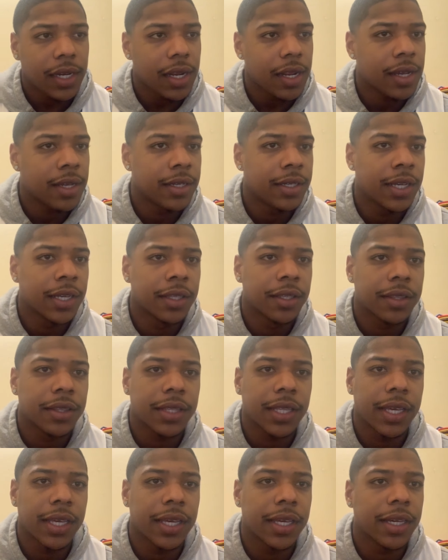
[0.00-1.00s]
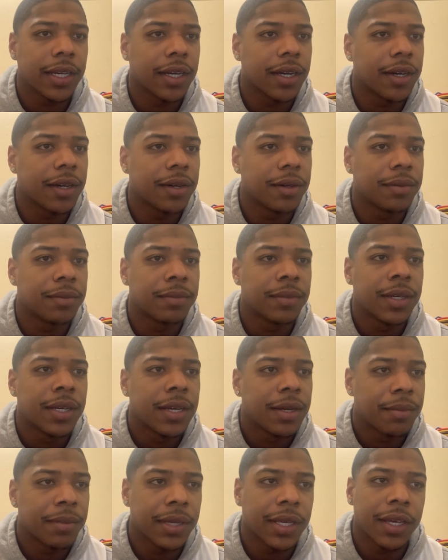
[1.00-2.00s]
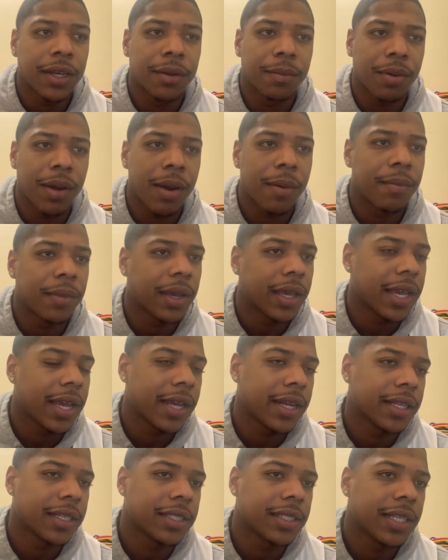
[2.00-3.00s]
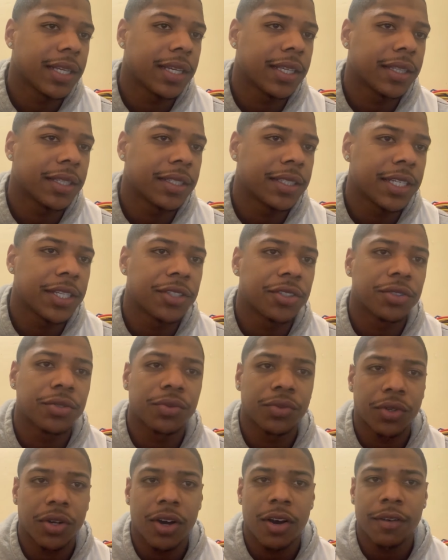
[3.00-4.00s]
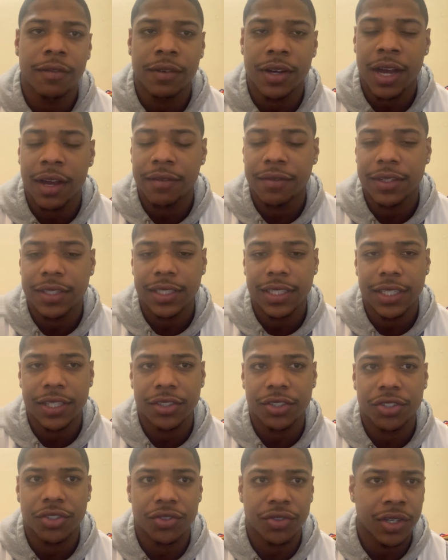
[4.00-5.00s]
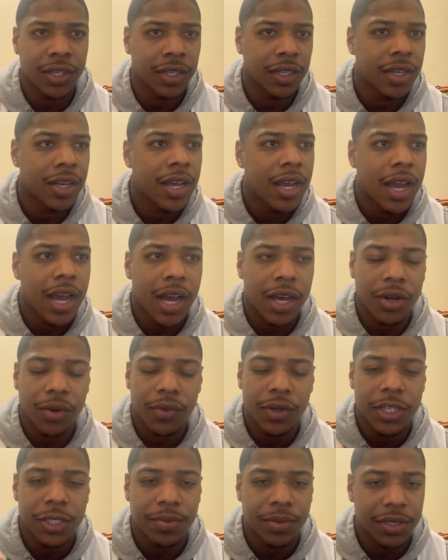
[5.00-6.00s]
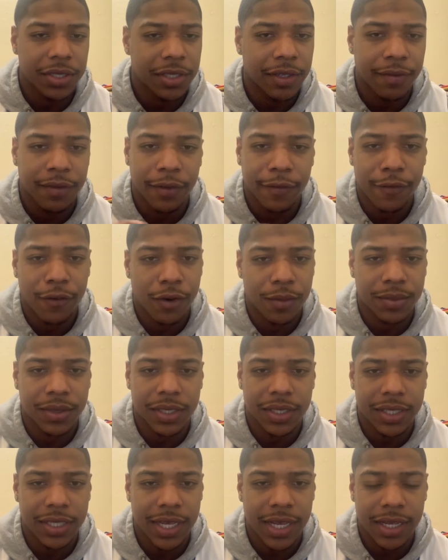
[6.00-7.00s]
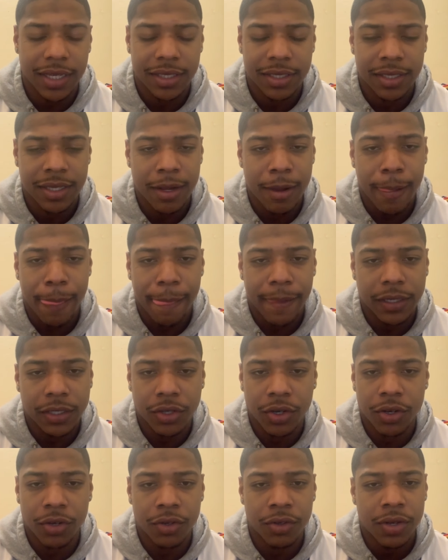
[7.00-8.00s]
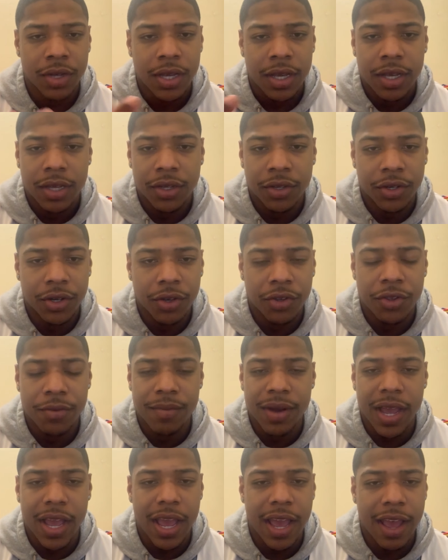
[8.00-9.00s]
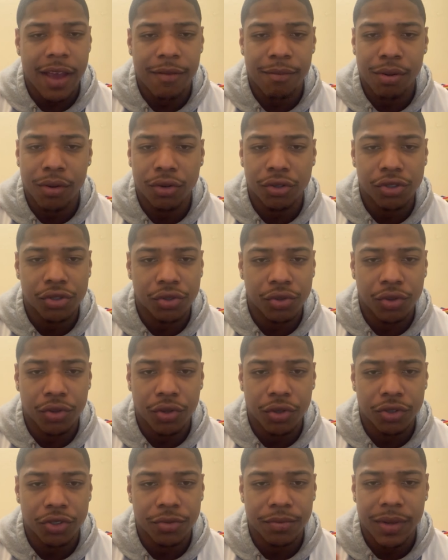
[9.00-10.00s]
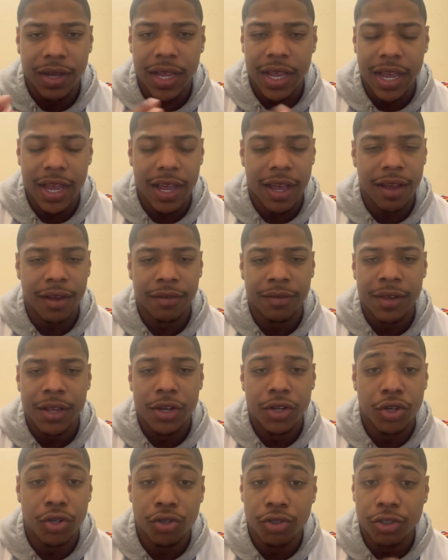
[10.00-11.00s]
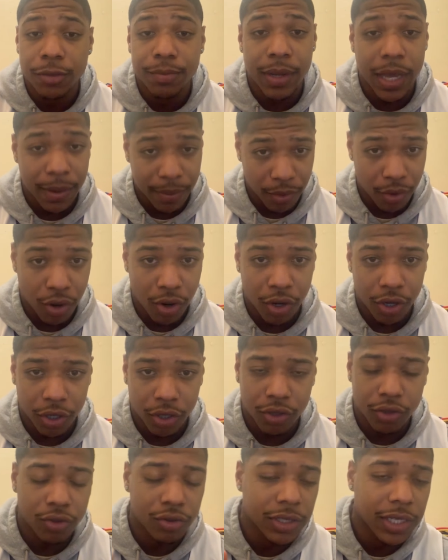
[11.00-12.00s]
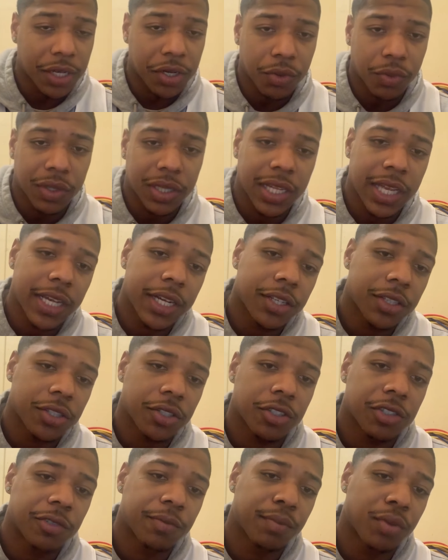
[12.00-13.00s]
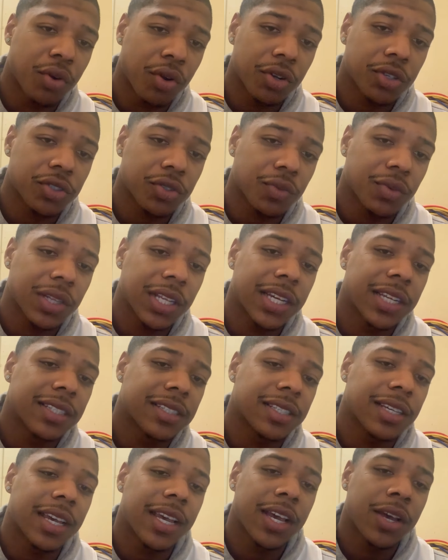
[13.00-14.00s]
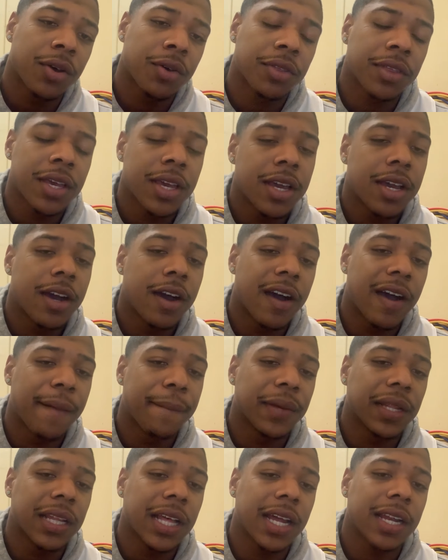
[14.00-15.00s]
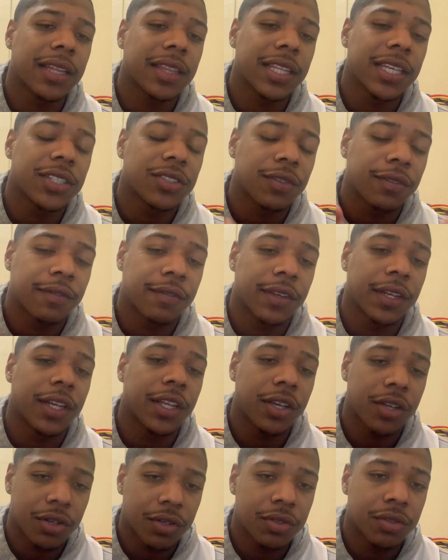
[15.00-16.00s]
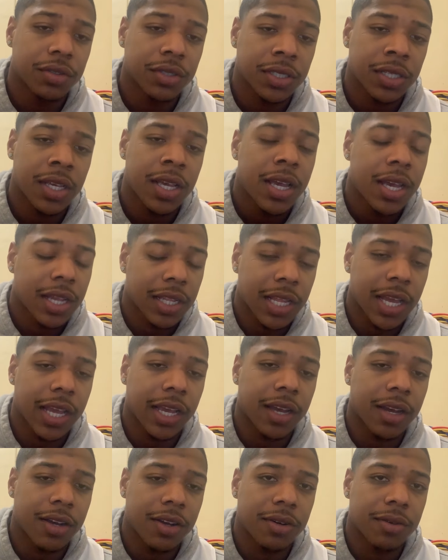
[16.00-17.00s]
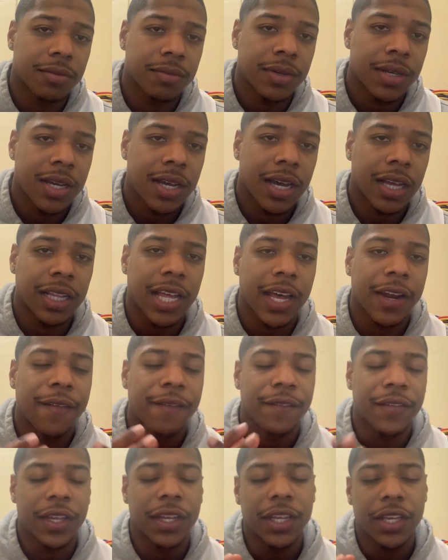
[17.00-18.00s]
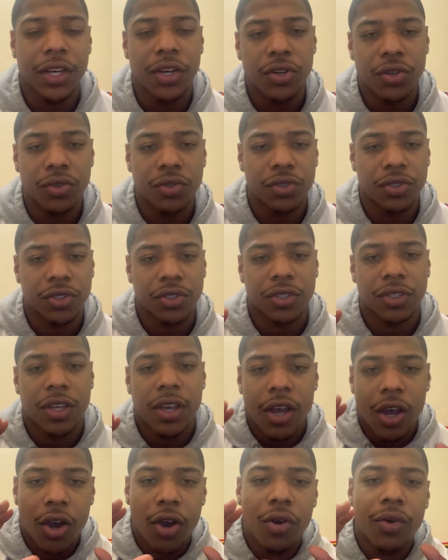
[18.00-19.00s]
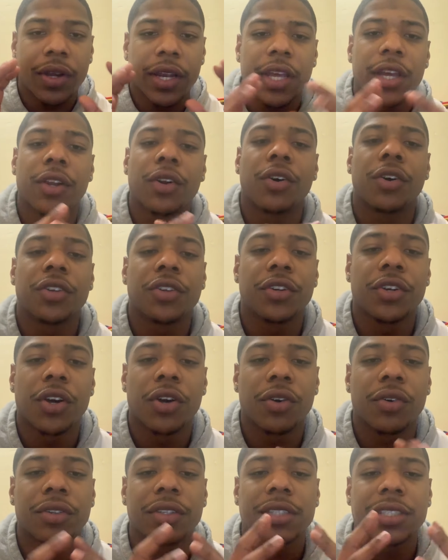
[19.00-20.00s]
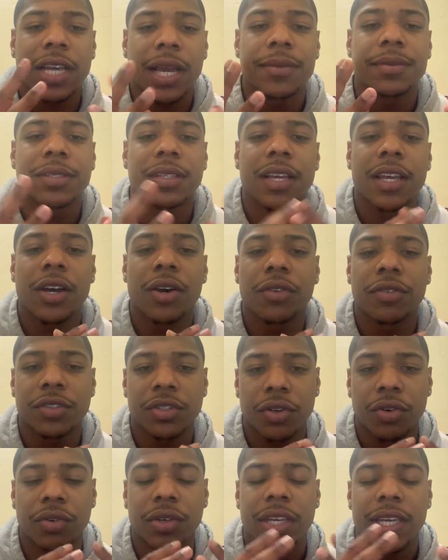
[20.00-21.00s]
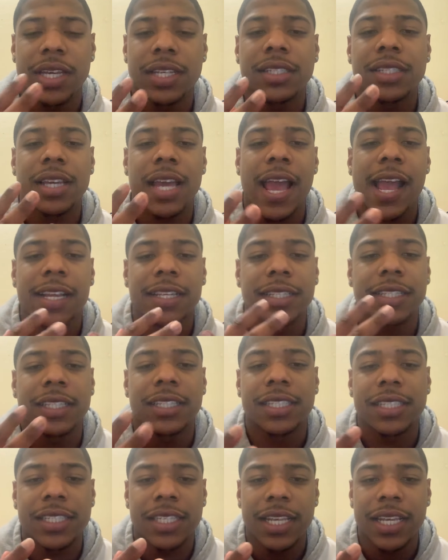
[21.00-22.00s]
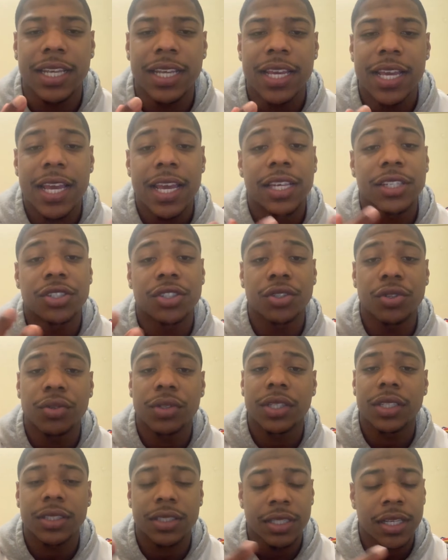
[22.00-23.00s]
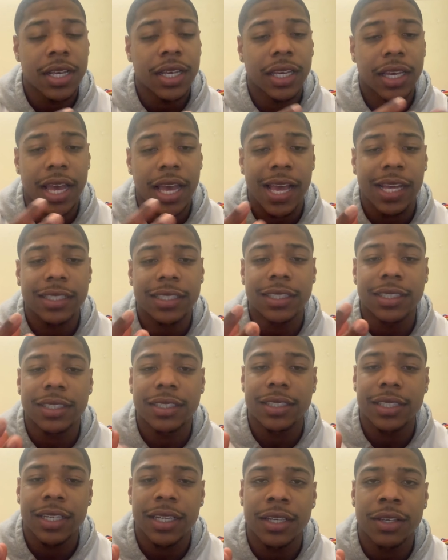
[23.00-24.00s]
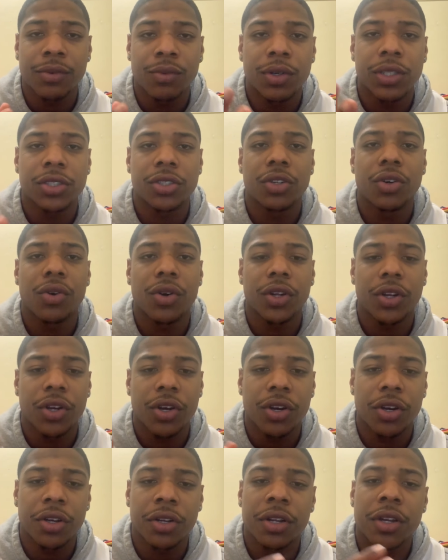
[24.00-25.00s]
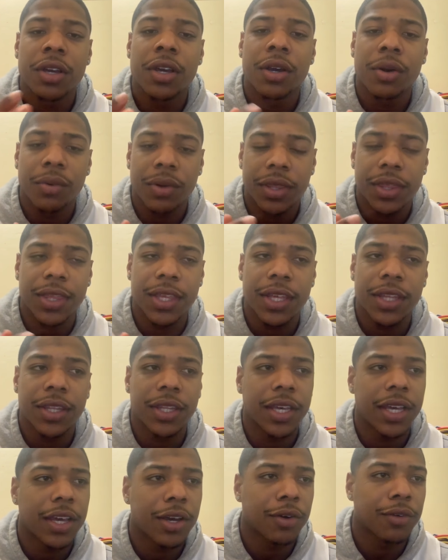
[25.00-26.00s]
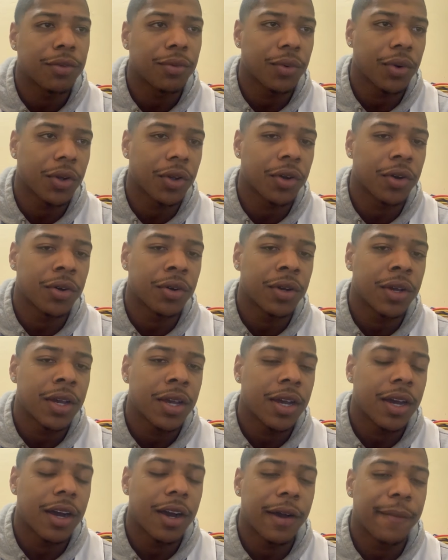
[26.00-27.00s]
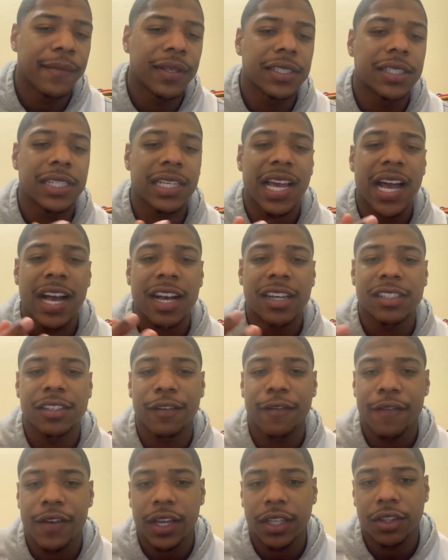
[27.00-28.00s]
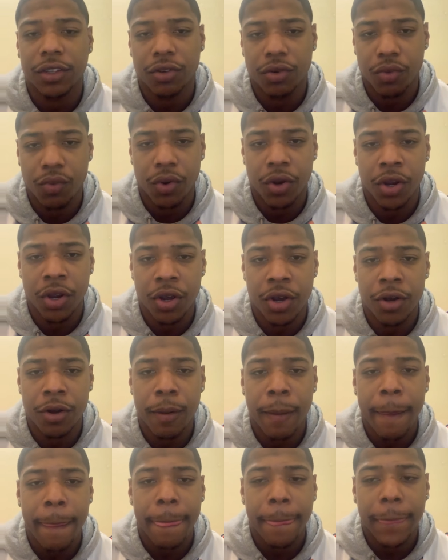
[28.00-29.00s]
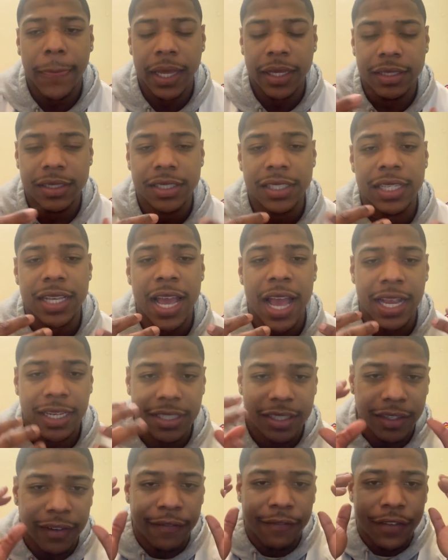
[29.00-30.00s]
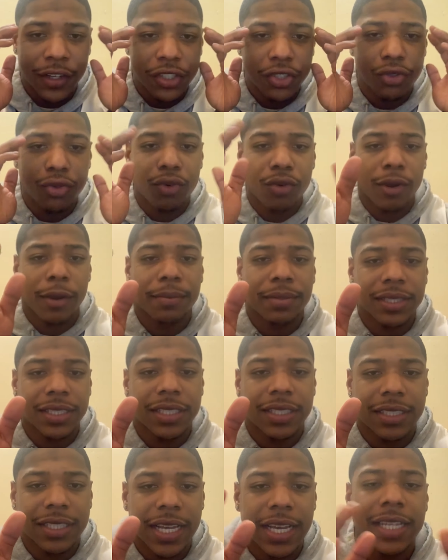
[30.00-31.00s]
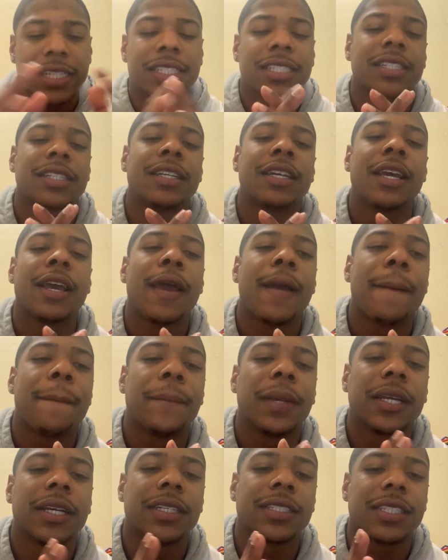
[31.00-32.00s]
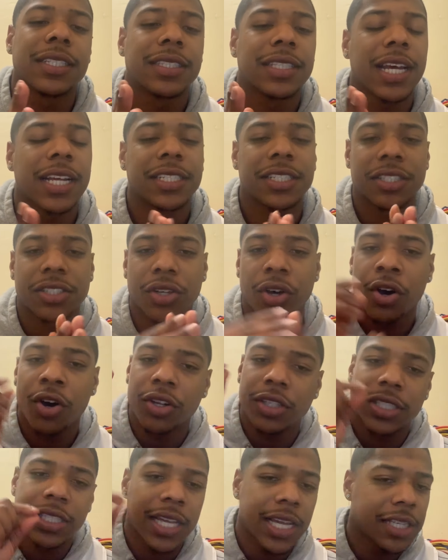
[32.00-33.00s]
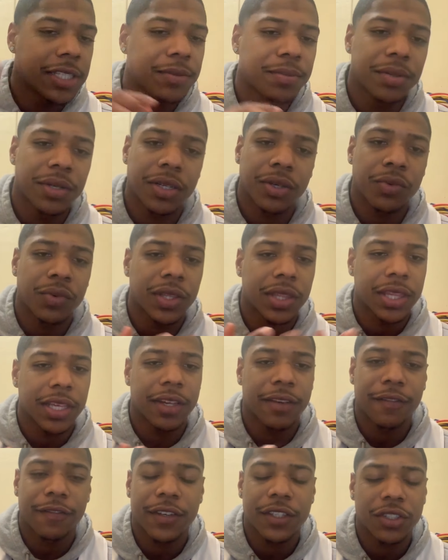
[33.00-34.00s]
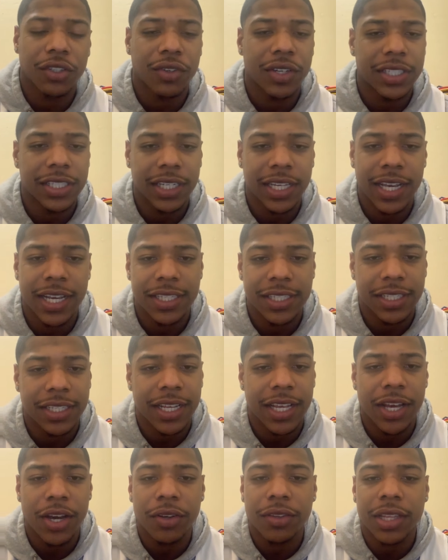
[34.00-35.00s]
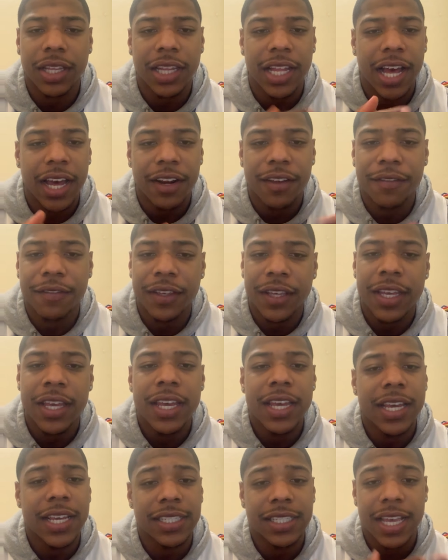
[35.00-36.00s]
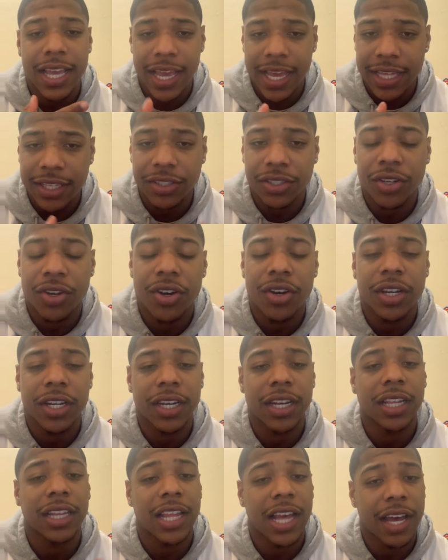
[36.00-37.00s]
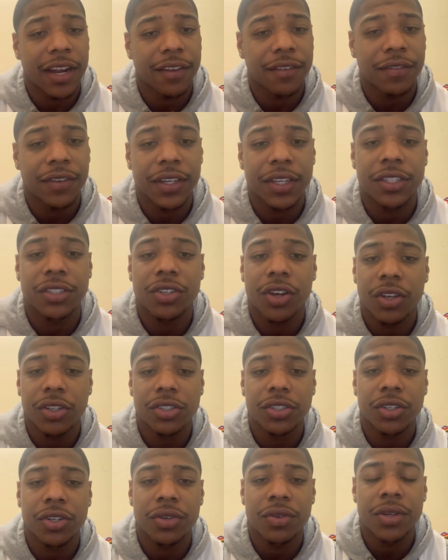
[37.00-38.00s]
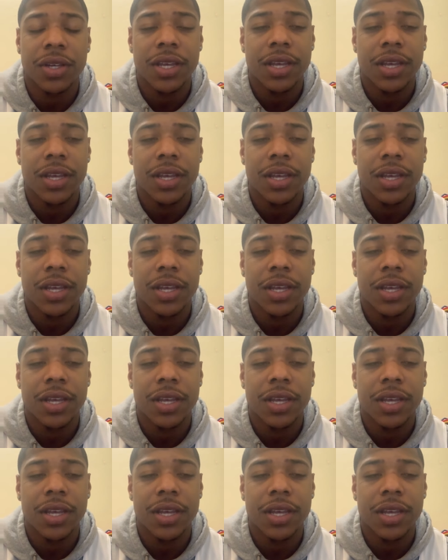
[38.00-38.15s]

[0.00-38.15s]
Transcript: Another thing, but yeah, the power mechanics thing, the teachers will obviously instruct how to read specific forms of text. So, you might have brochures, you might have newspaper articles that are related to sports or related to health. A lot of things are videos, like a lot of videos hone in on, types of health. So kids can actually see, and students can actually see what's going on within the health world, and see how it's affecting the world, and see actually visual representation because it's not just all textbook within physical education and health. A lot of it is hands-on, and a lot of it is also